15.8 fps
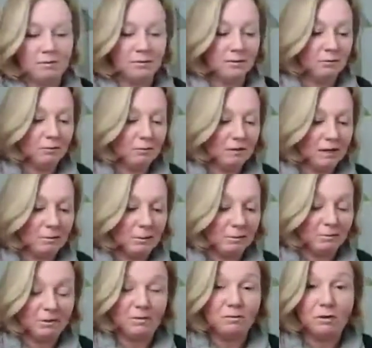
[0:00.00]
this came up.
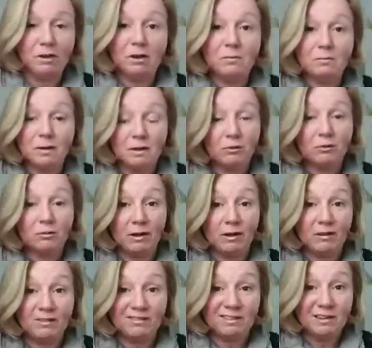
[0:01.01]
So if you go on
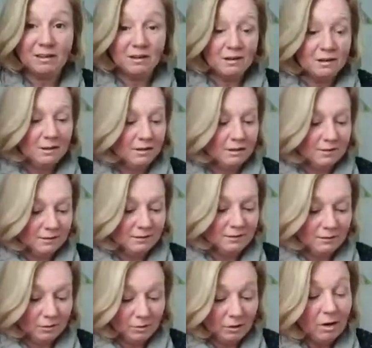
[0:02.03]
Pinterest,
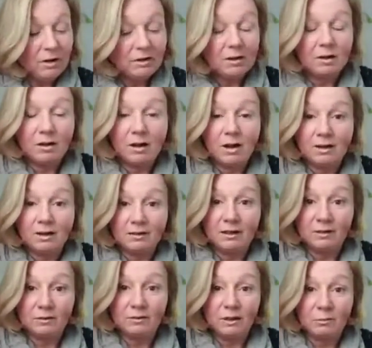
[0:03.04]
there are
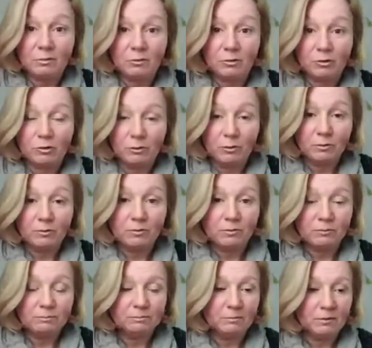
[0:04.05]
ideas for temperature
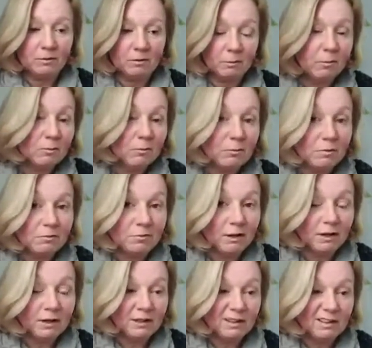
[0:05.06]
quilts. Some of them are
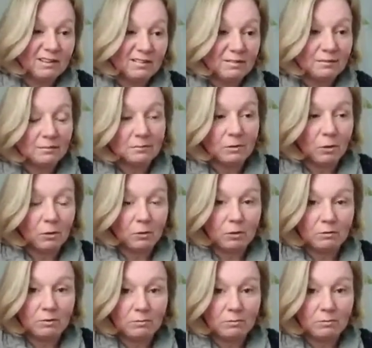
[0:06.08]
flying geese, not all of